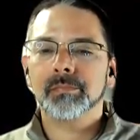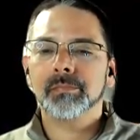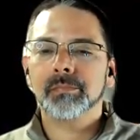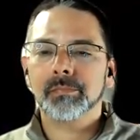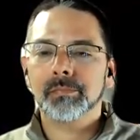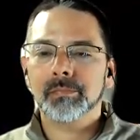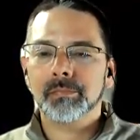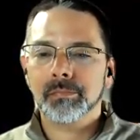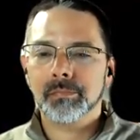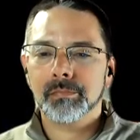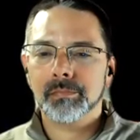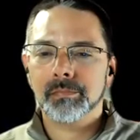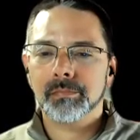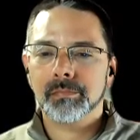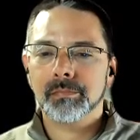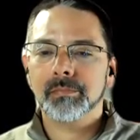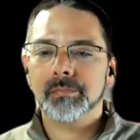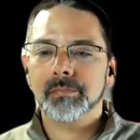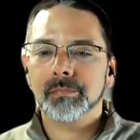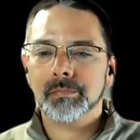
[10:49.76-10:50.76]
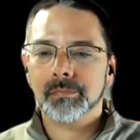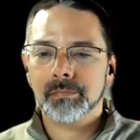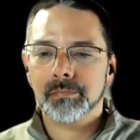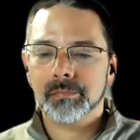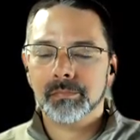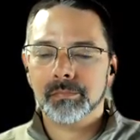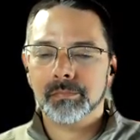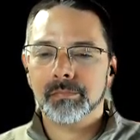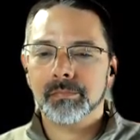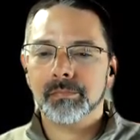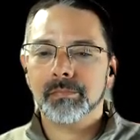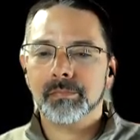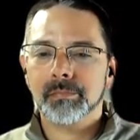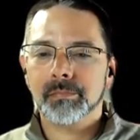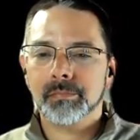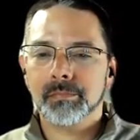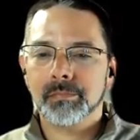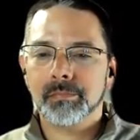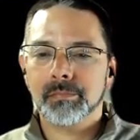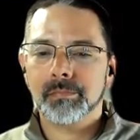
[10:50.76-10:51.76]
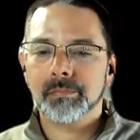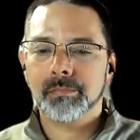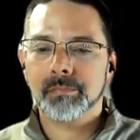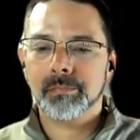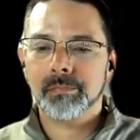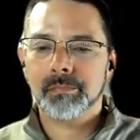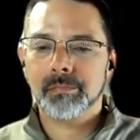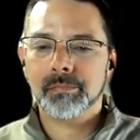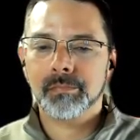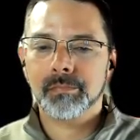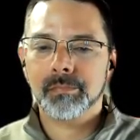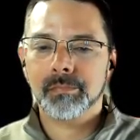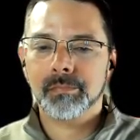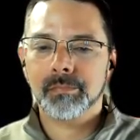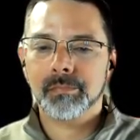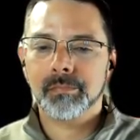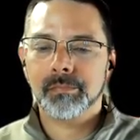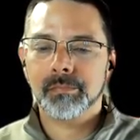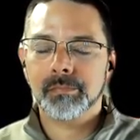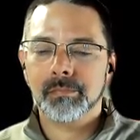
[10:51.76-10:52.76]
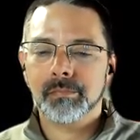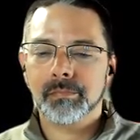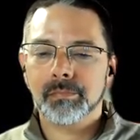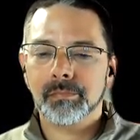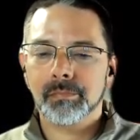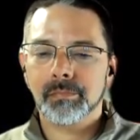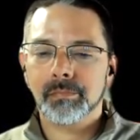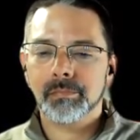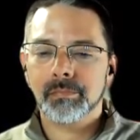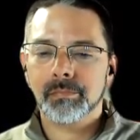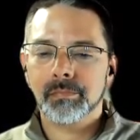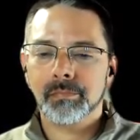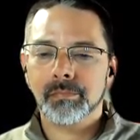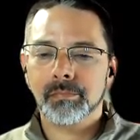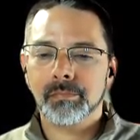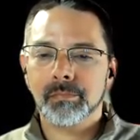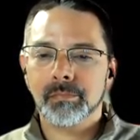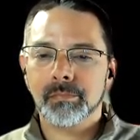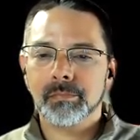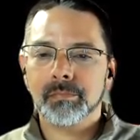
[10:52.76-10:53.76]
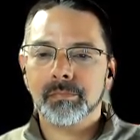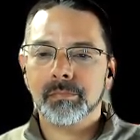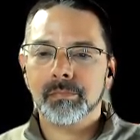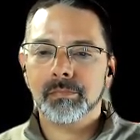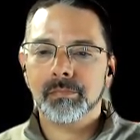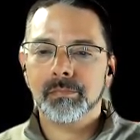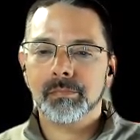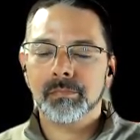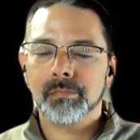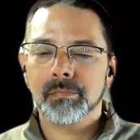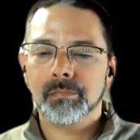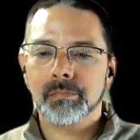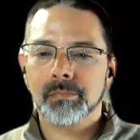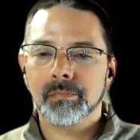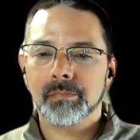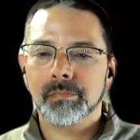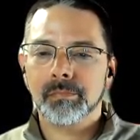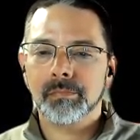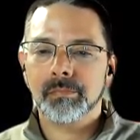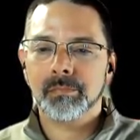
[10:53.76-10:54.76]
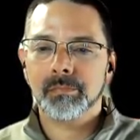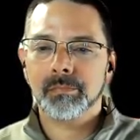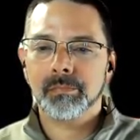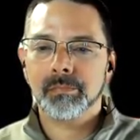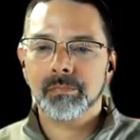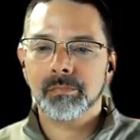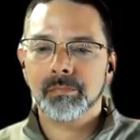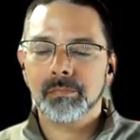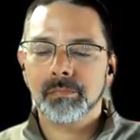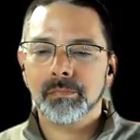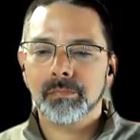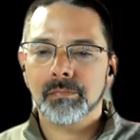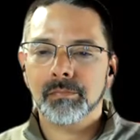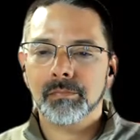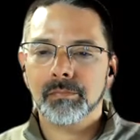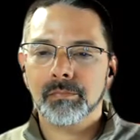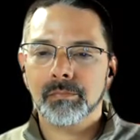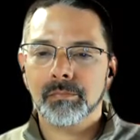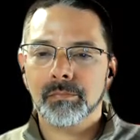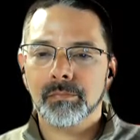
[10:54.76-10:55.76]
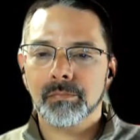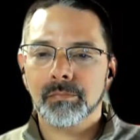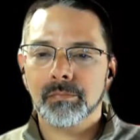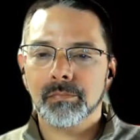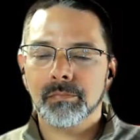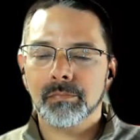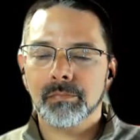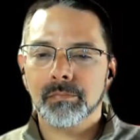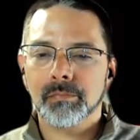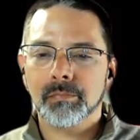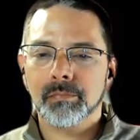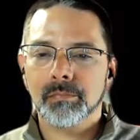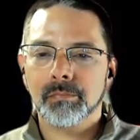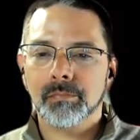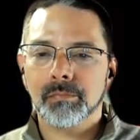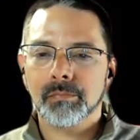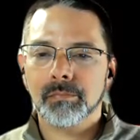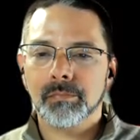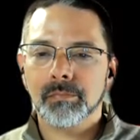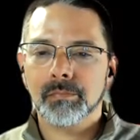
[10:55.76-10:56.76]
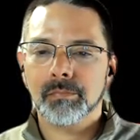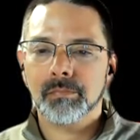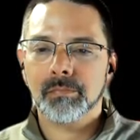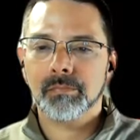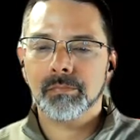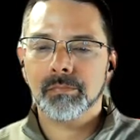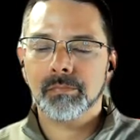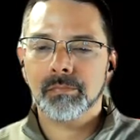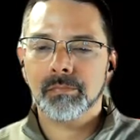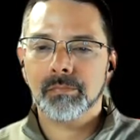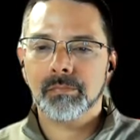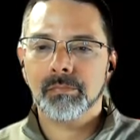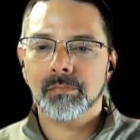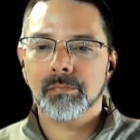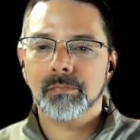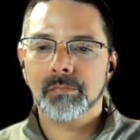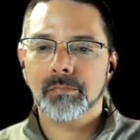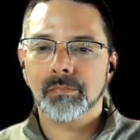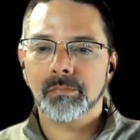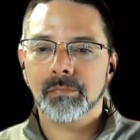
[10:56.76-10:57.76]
(not speaking)